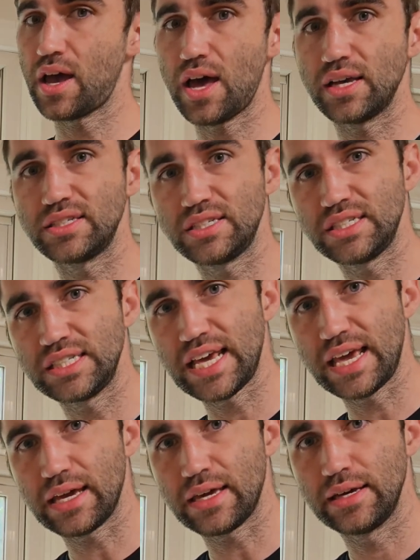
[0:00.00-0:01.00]
a
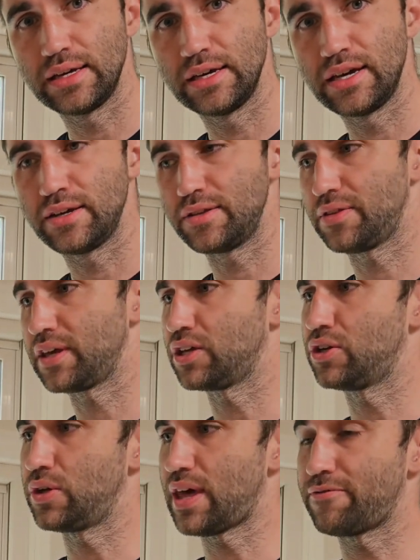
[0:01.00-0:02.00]
stick? They
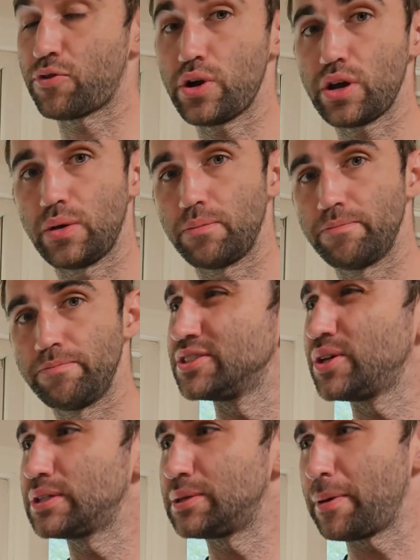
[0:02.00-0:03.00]
could do that for you.
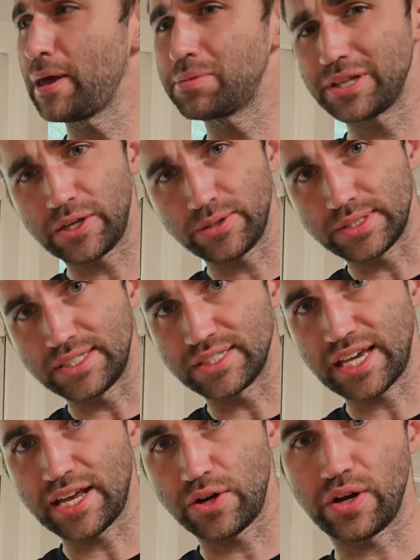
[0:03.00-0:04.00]
So to be able to use this
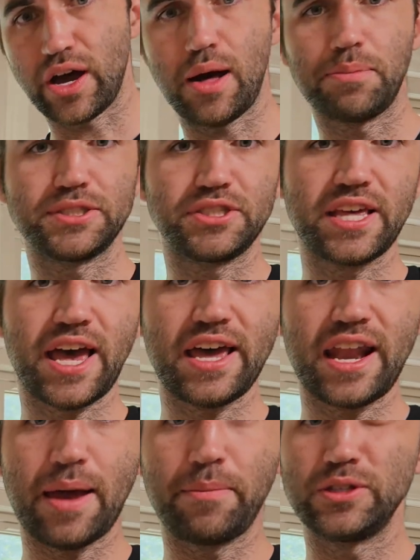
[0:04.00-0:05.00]
guy to accomplish
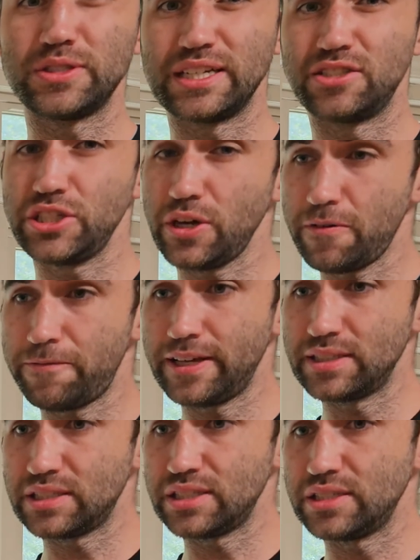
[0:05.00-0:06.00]
that, I'm using
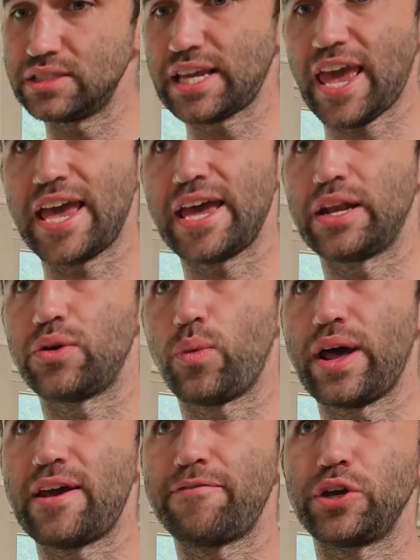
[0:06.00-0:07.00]
geofences, and
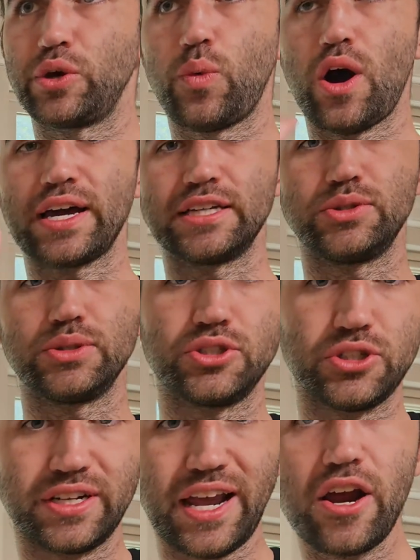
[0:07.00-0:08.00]
whenever you walk into a
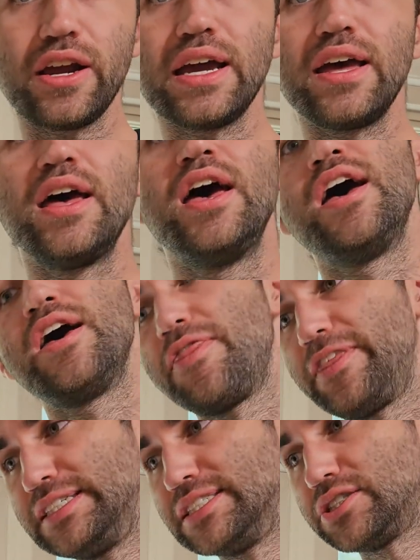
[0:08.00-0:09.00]
certain area,
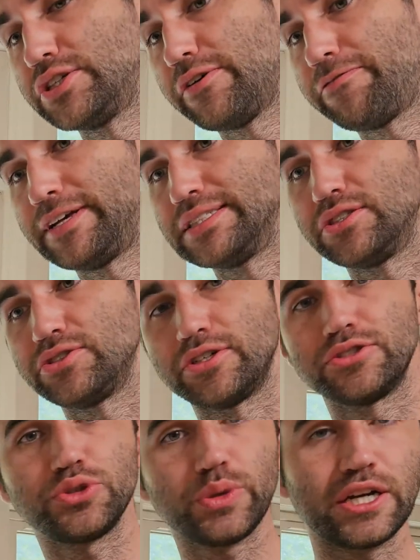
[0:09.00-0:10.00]
these geofences
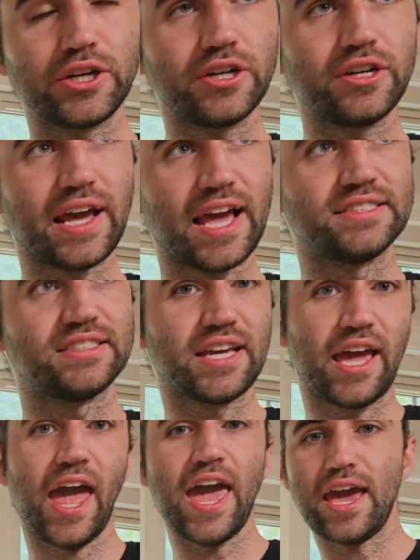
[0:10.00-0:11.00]
are triggered and
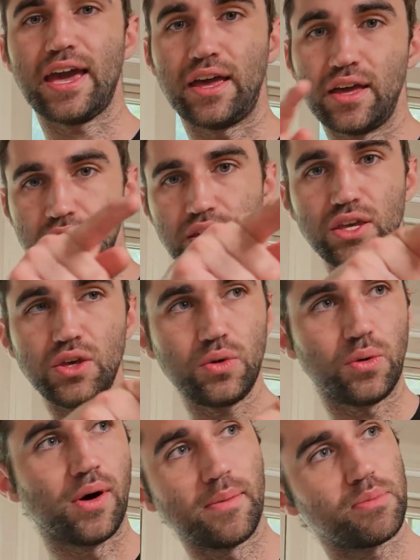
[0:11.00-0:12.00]
say, hey,
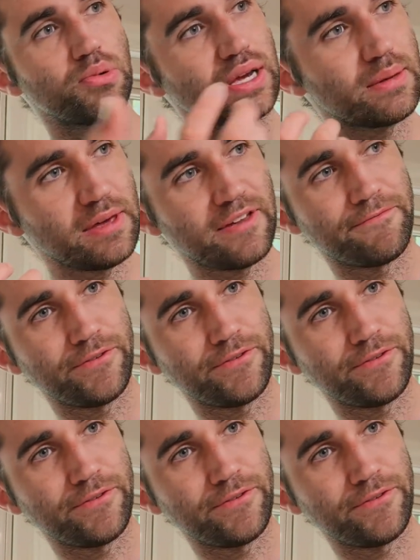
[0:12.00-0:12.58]
you, bring me